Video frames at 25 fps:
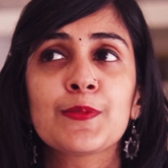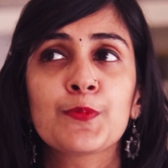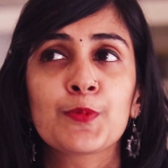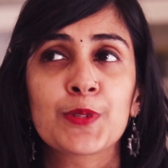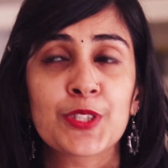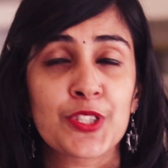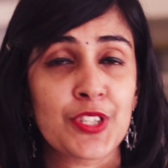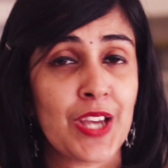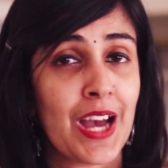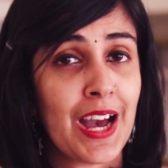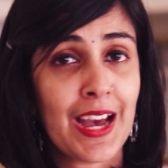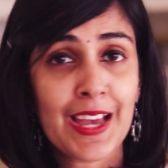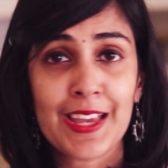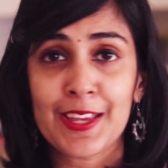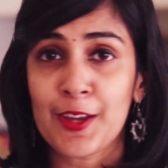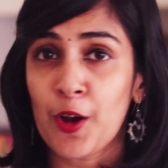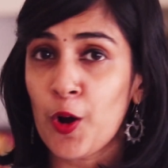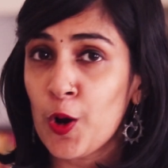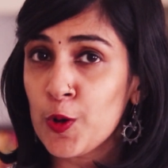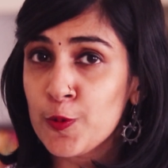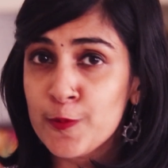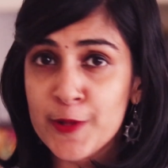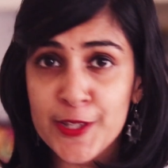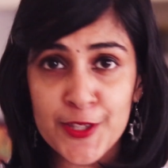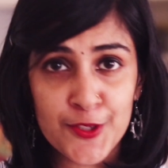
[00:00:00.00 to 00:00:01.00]
which I
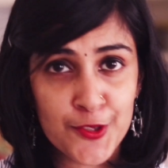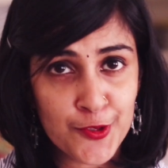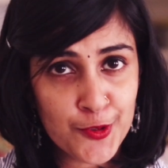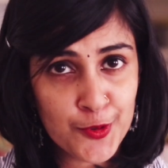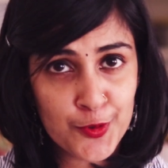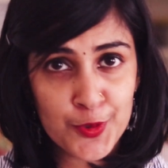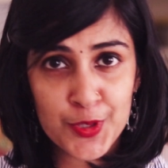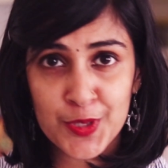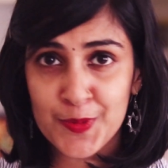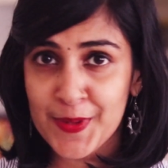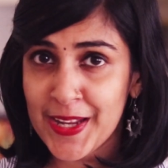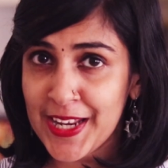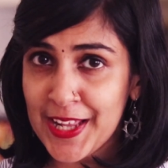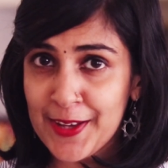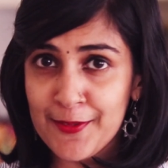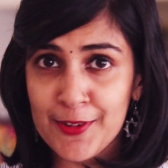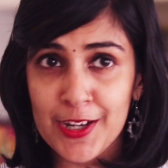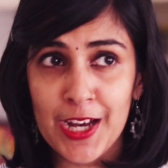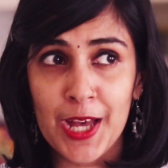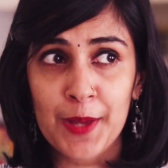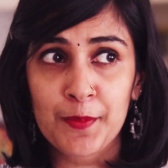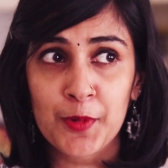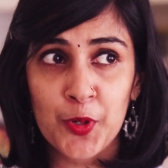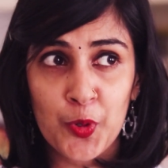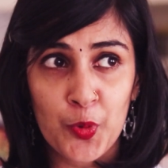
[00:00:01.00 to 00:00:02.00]
always choose whenever
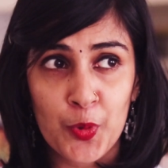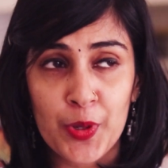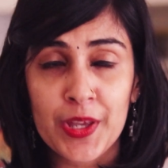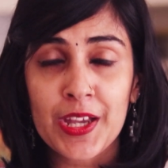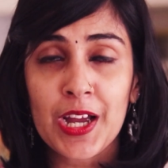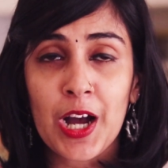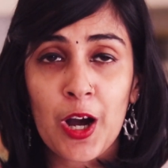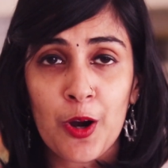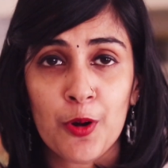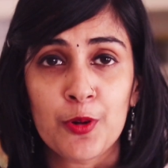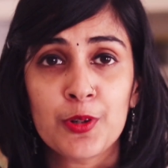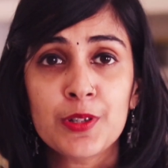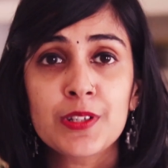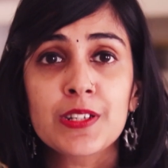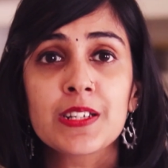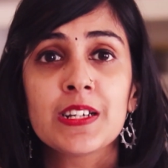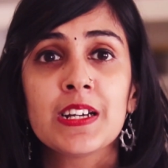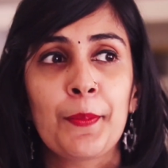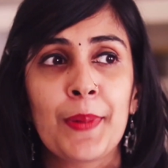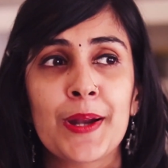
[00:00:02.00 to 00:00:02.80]
I'm going out,